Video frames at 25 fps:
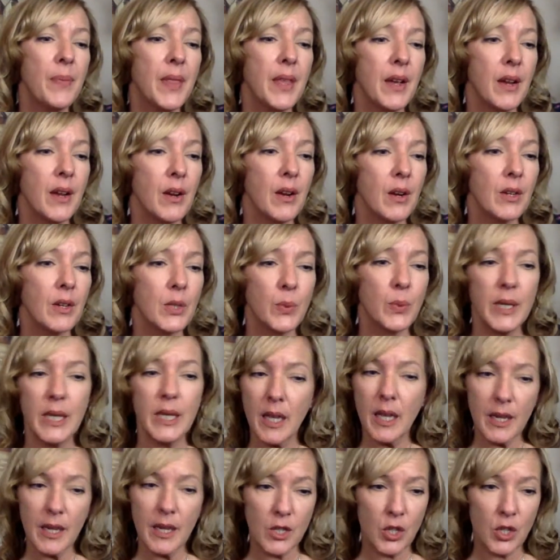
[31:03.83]
Their
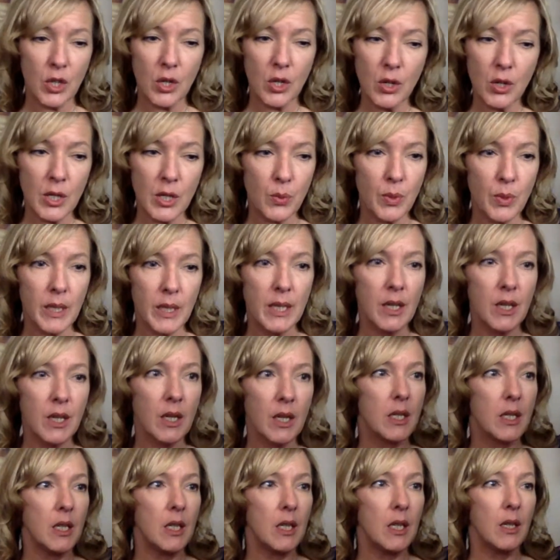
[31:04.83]
sweet like sugar is really
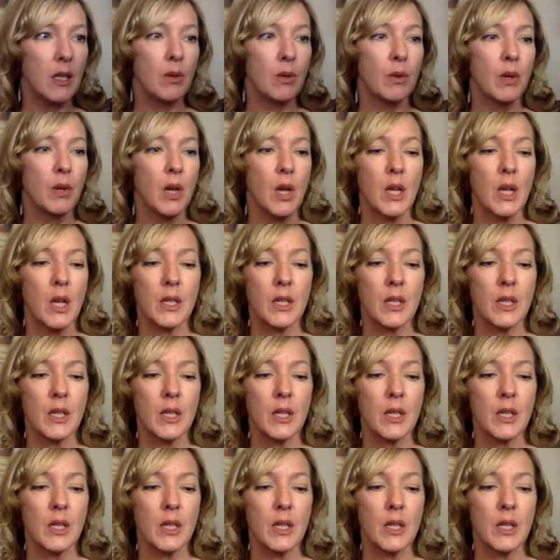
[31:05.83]
good too.